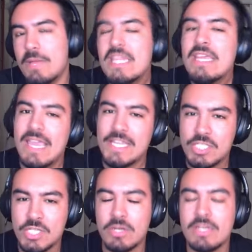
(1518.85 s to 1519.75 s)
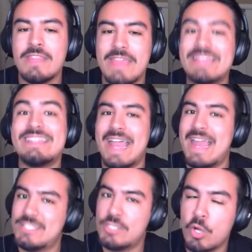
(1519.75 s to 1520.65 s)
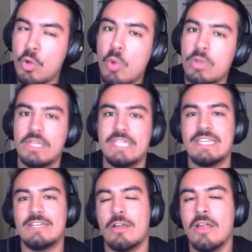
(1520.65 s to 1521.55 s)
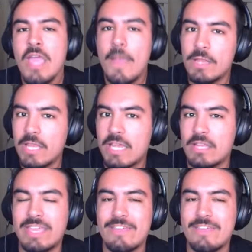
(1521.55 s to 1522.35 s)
But it's certain that that has totally dinged her politically.